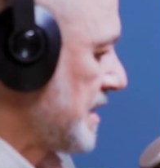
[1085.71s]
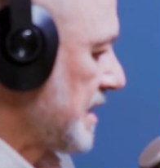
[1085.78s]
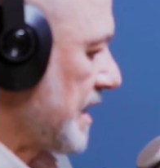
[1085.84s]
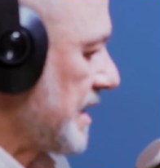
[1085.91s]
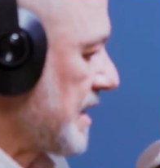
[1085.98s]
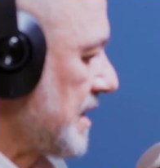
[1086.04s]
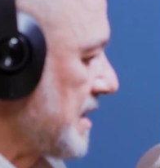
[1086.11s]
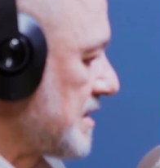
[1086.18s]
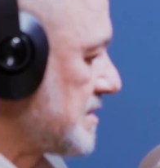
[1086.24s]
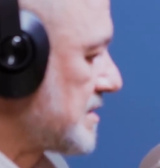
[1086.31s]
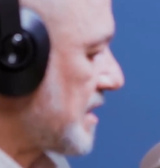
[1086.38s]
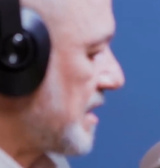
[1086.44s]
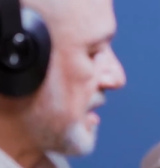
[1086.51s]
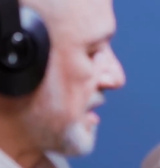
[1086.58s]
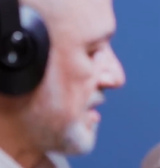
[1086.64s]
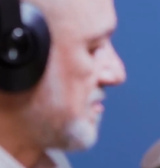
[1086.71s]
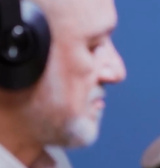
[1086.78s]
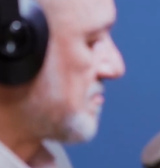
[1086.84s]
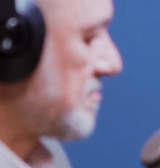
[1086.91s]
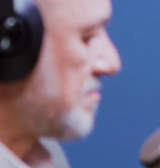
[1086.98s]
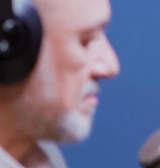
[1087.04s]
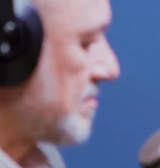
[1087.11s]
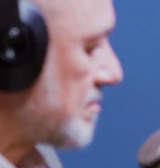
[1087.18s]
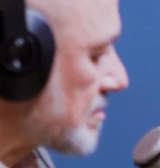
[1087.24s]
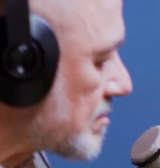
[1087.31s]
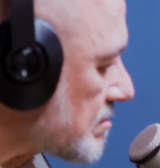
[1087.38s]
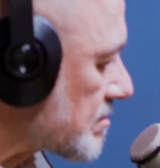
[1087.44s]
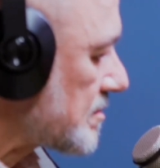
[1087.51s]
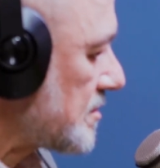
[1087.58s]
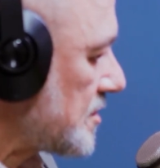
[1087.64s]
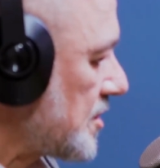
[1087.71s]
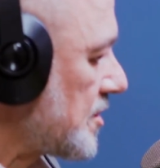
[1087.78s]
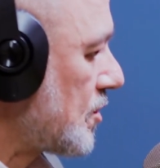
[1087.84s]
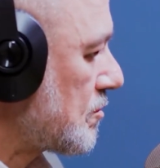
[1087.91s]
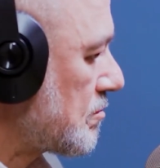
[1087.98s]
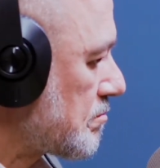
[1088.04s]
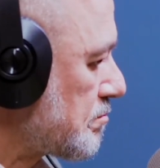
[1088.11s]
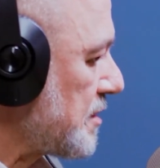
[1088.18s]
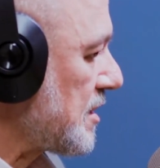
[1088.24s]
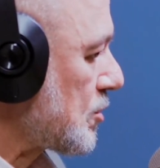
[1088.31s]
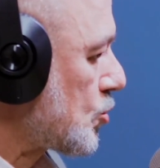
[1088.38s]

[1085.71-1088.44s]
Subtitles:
and I have been